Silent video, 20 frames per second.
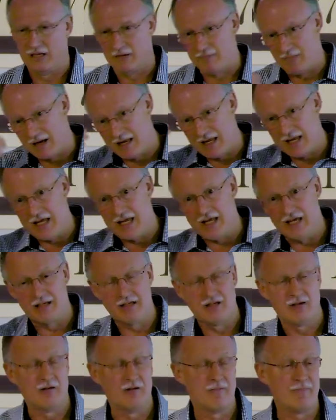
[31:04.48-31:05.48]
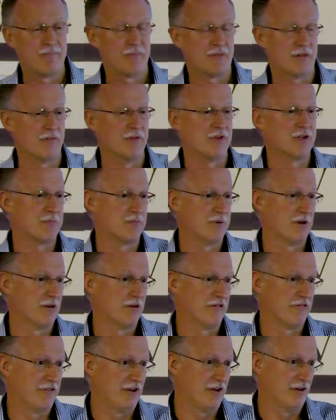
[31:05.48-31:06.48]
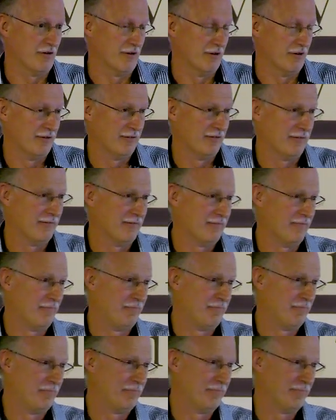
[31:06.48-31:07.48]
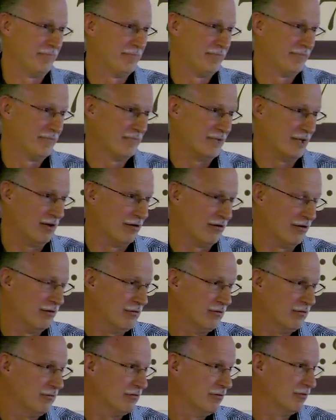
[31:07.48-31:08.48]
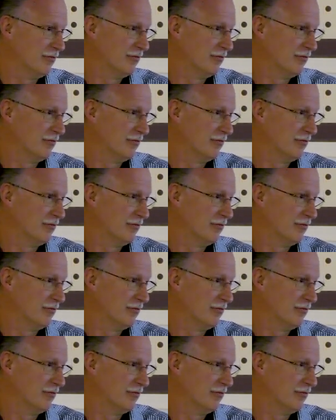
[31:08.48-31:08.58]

in my head the spirit of fear. Hello.